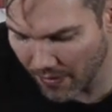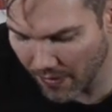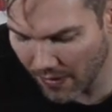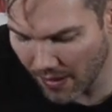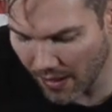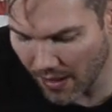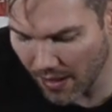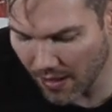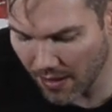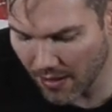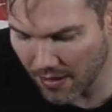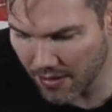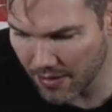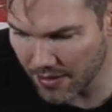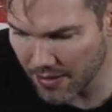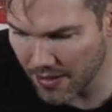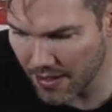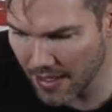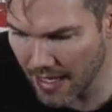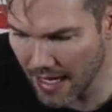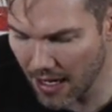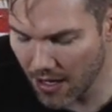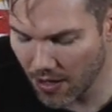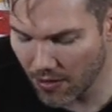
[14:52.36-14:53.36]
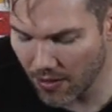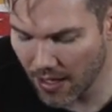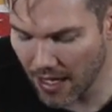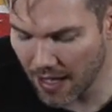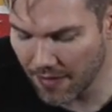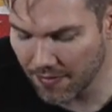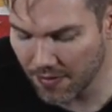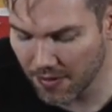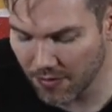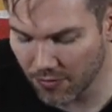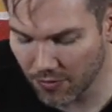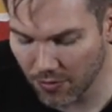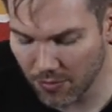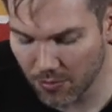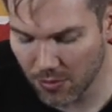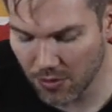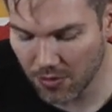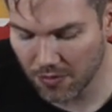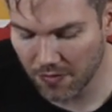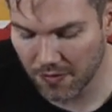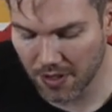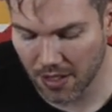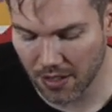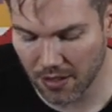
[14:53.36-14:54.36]
And now, having
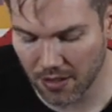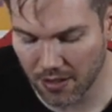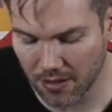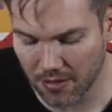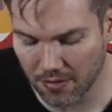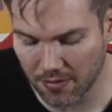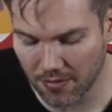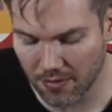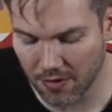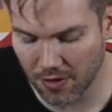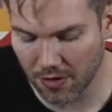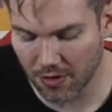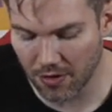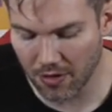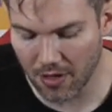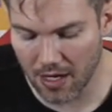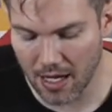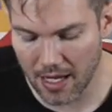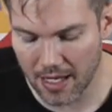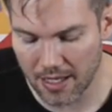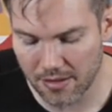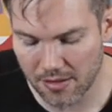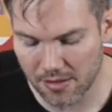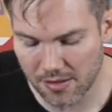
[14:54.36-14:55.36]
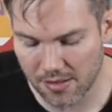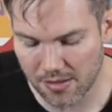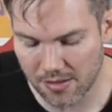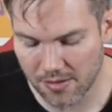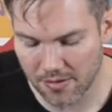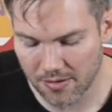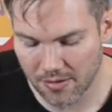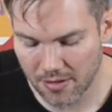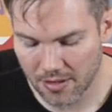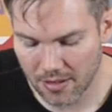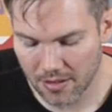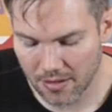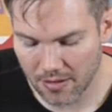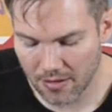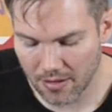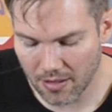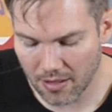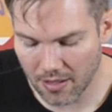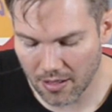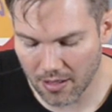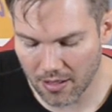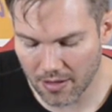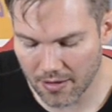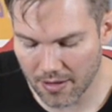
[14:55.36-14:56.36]
removed the grinds,
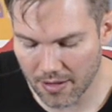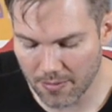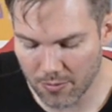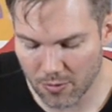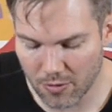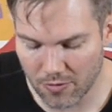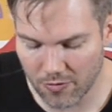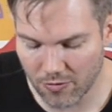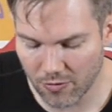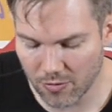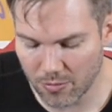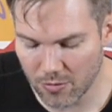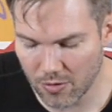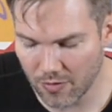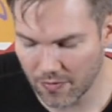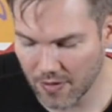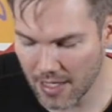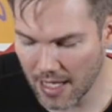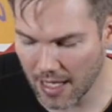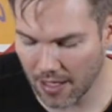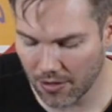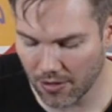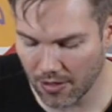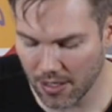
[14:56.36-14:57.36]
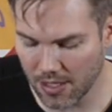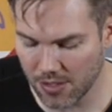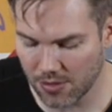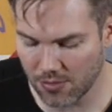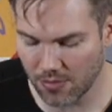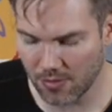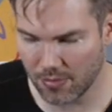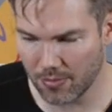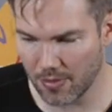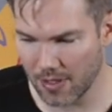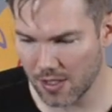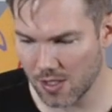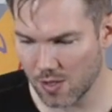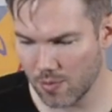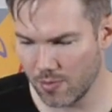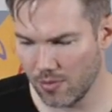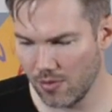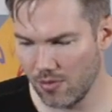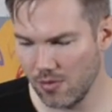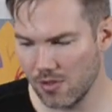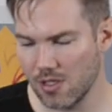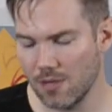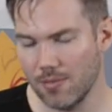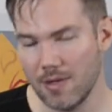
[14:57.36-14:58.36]
removed that crust with my
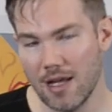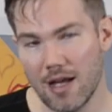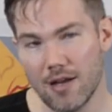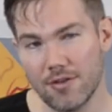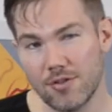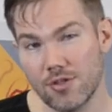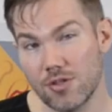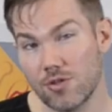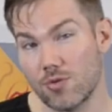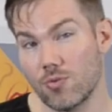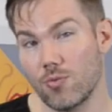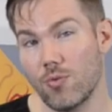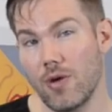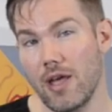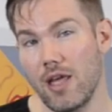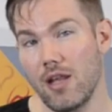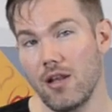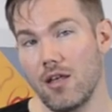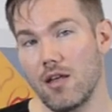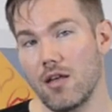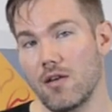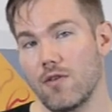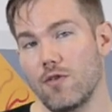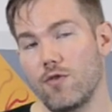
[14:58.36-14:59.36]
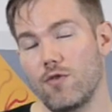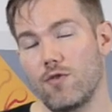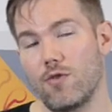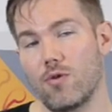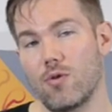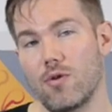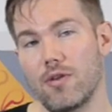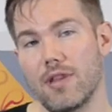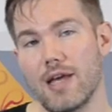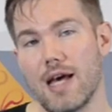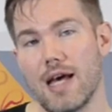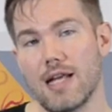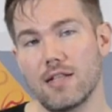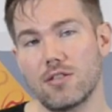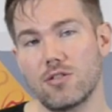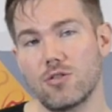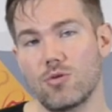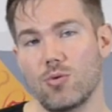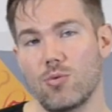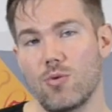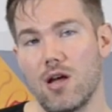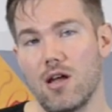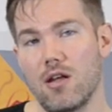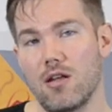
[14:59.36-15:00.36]
spoons, I'm now just waiting for that
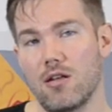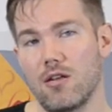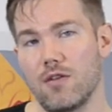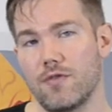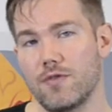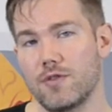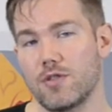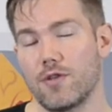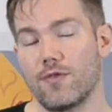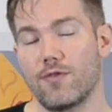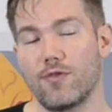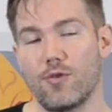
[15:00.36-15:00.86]
12 to